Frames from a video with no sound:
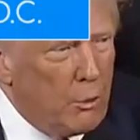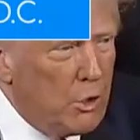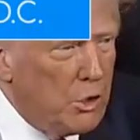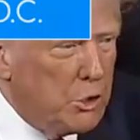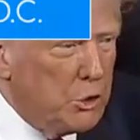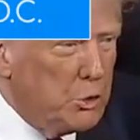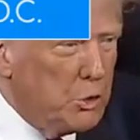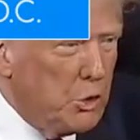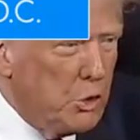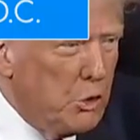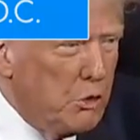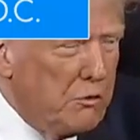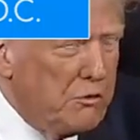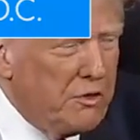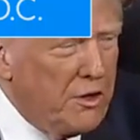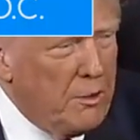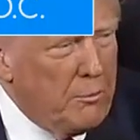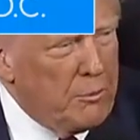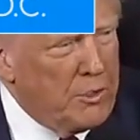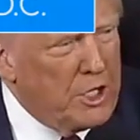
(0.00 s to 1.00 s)
withdrew
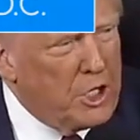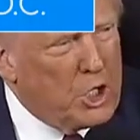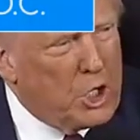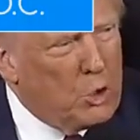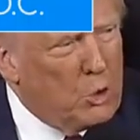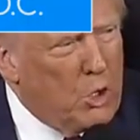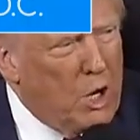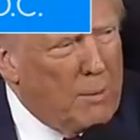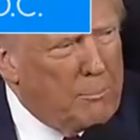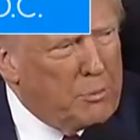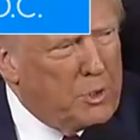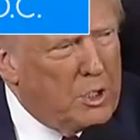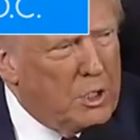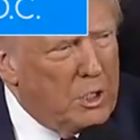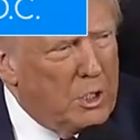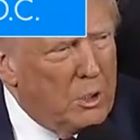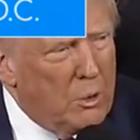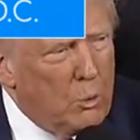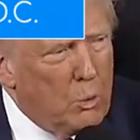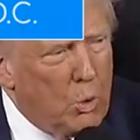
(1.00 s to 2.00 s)
from the corrupt
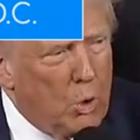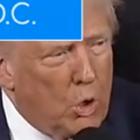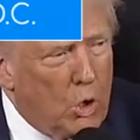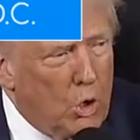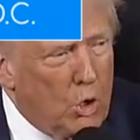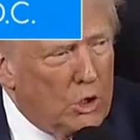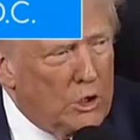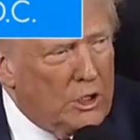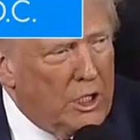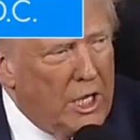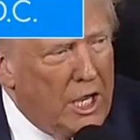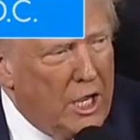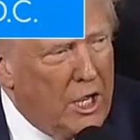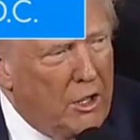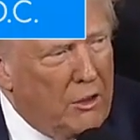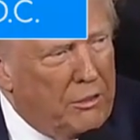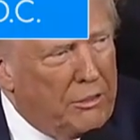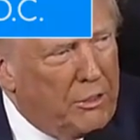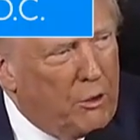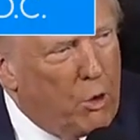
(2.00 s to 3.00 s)
World
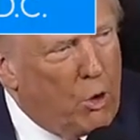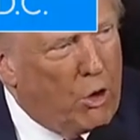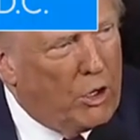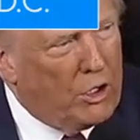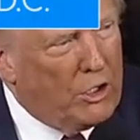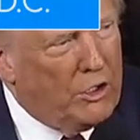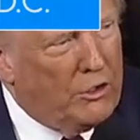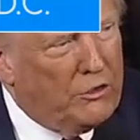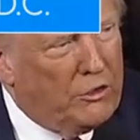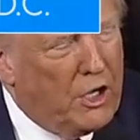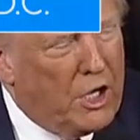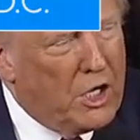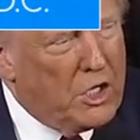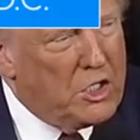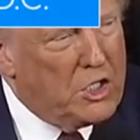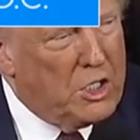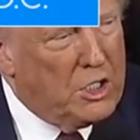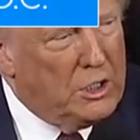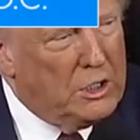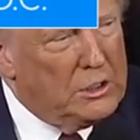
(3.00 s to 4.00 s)
Health
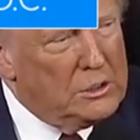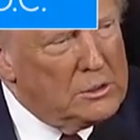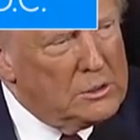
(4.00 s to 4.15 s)
Organization.